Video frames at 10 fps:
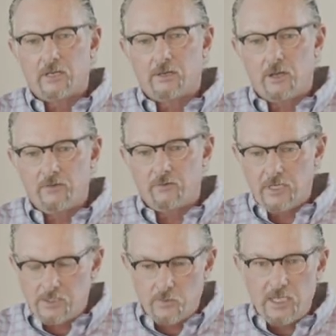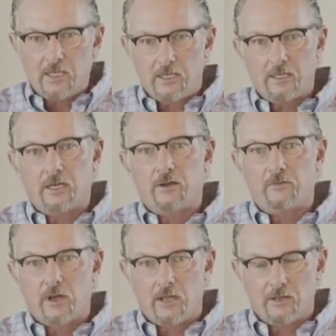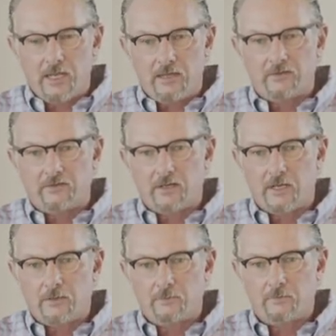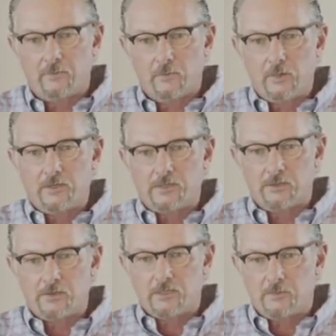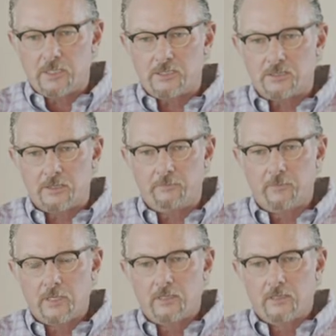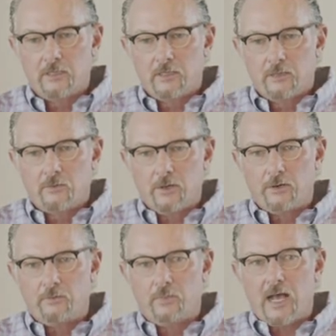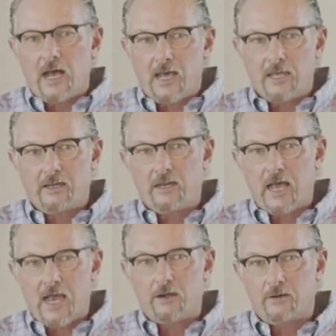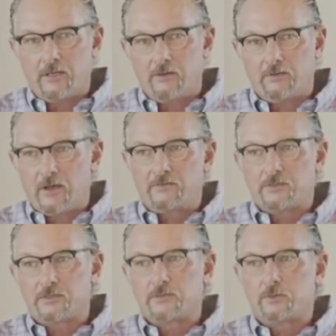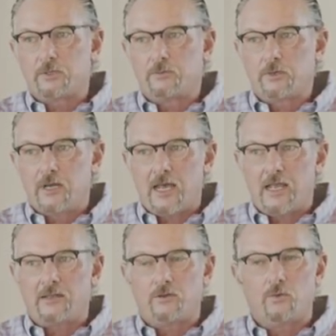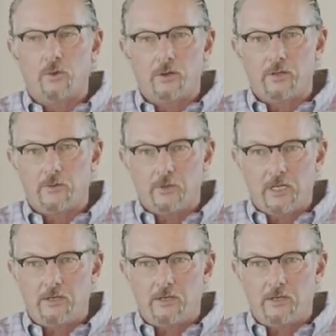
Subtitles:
over each weekend and over holidays with the tourism industry. We're behind in hiring those officers. We're not at the quota that we need to